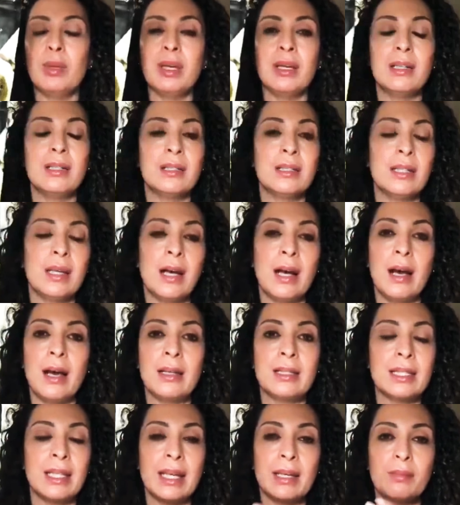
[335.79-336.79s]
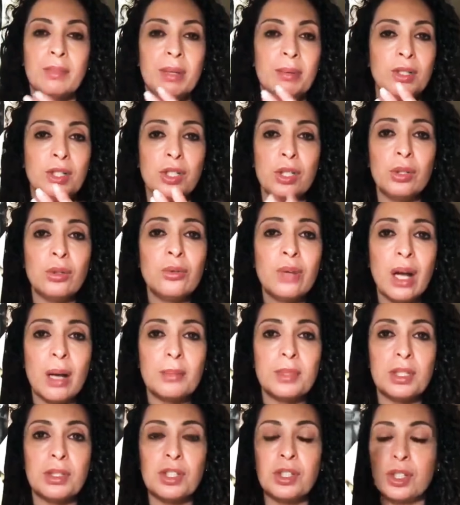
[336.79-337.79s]
It has like maybe 2
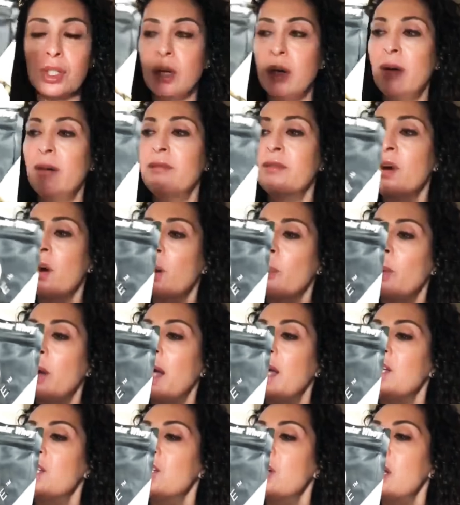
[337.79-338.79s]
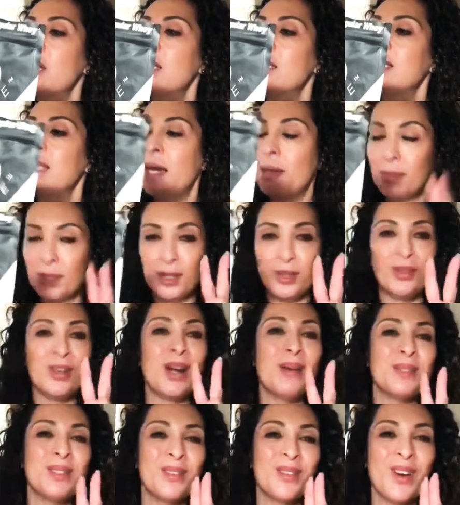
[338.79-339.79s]
grams of carbohydrates, 2
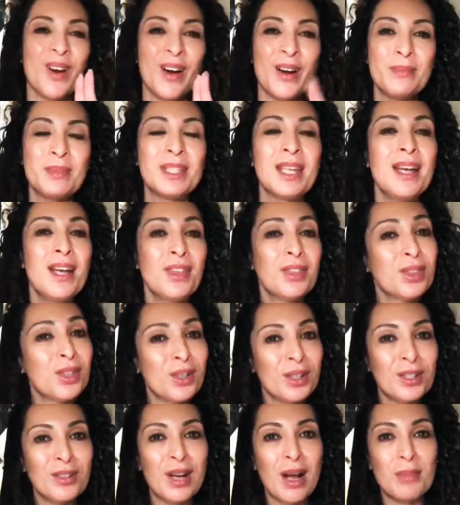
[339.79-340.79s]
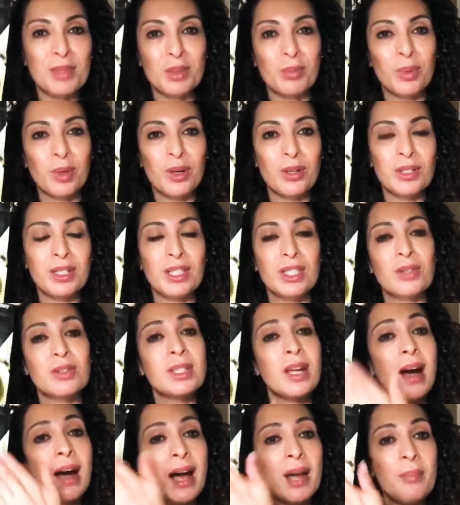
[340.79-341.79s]
grams of carbs, 30 grams of protein, so
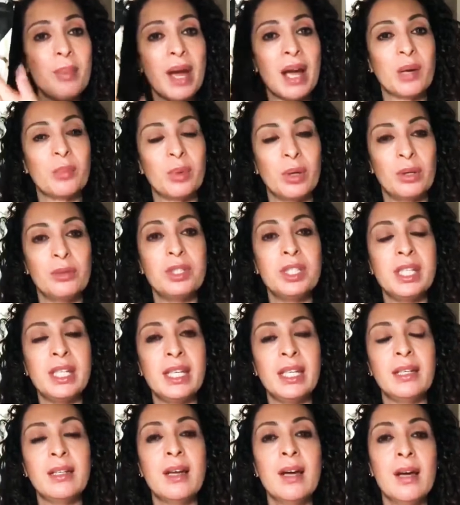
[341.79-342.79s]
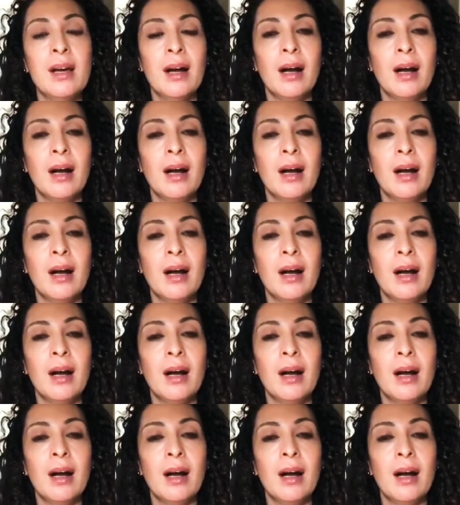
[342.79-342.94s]
it's high pack protein.